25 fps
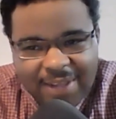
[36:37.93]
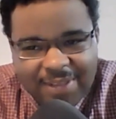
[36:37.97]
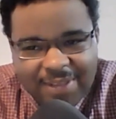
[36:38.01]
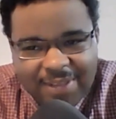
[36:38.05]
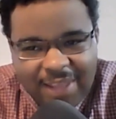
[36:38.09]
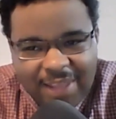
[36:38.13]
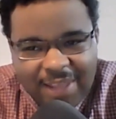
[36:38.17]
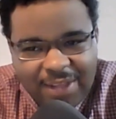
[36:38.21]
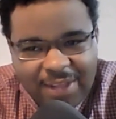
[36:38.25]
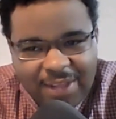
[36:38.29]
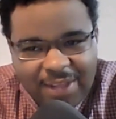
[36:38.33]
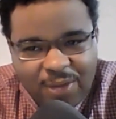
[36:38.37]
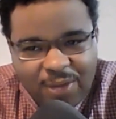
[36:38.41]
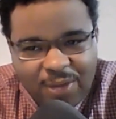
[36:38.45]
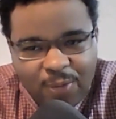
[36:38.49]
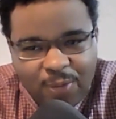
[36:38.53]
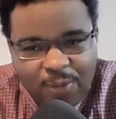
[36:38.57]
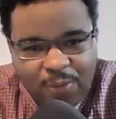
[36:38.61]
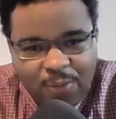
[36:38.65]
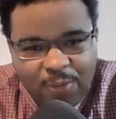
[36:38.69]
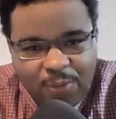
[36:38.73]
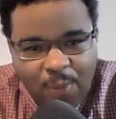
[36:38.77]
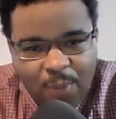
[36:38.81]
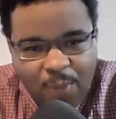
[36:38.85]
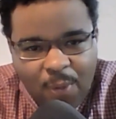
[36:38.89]
Thank you
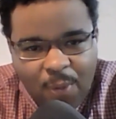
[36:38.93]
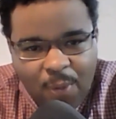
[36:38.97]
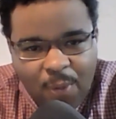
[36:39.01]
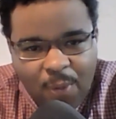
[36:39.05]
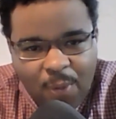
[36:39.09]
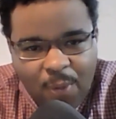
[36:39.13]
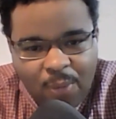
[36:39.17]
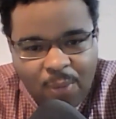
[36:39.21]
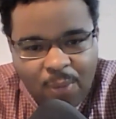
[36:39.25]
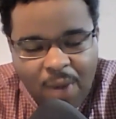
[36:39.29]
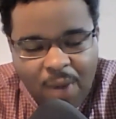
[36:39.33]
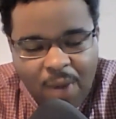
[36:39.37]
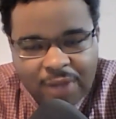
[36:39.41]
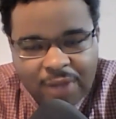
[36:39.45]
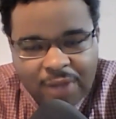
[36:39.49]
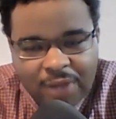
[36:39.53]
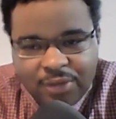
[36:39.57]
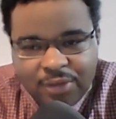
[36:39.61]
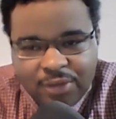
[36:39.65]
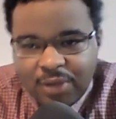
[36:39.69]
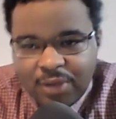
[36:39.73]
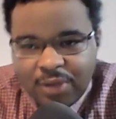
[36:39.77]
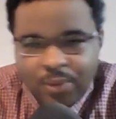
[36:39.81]
for watching.